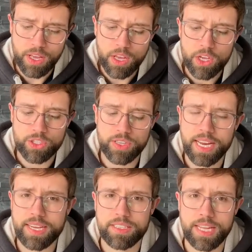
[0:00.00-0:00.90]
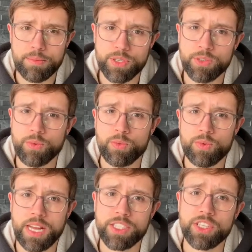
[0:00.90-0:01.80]
So the next step, so
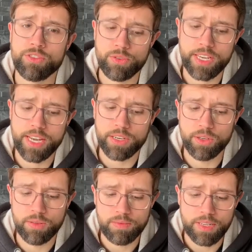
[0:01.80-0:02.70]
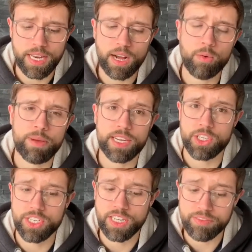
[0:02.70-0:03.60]
that's your 3-year goal. Now
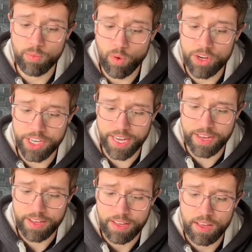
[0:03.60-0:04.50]
picture yourself in 1 year.